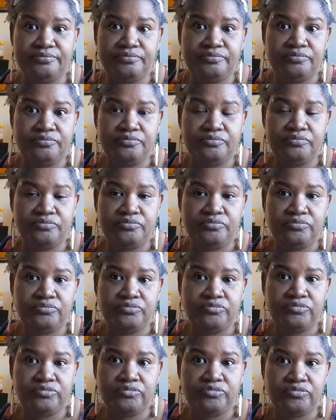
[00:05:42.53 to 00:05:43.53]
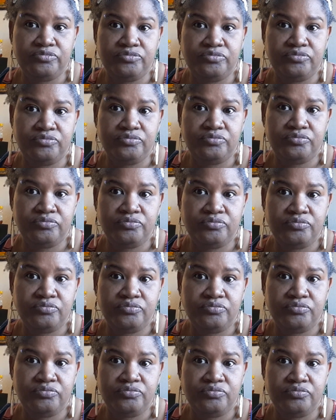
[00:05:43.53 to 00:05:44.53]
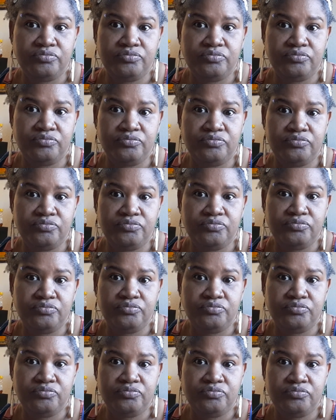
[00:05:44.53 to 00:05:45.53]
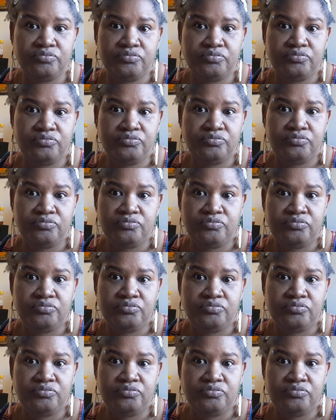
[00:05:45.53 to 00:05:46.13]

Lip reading: Nothing is said.